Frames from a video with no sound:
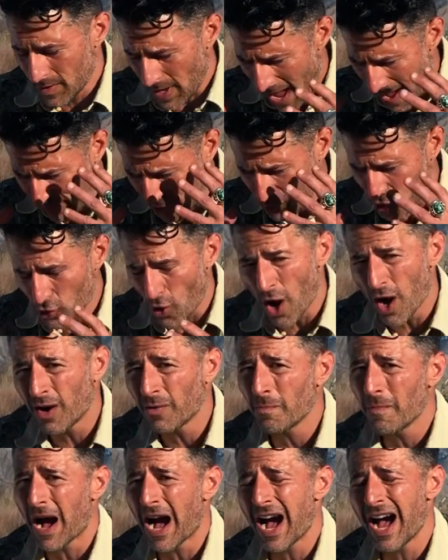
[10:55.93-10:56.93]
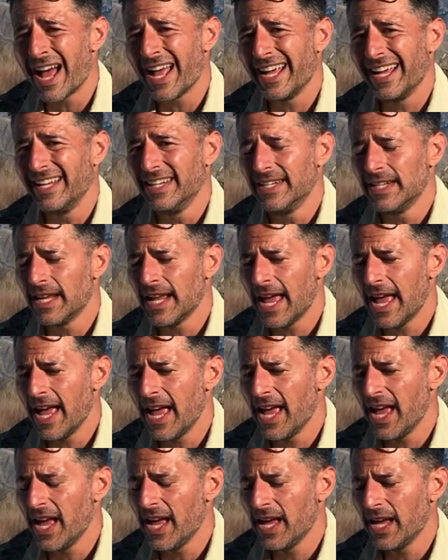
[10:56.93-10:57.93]
have a strong mind
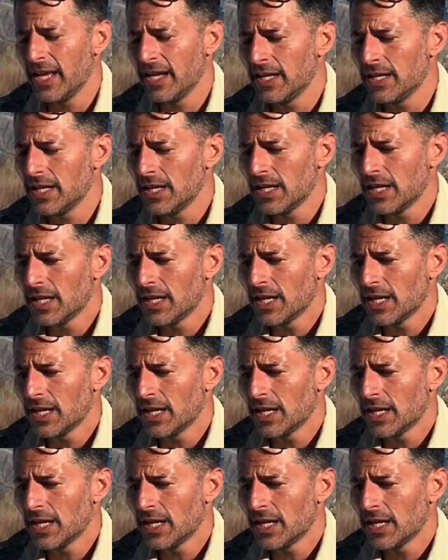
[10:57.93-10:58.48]
and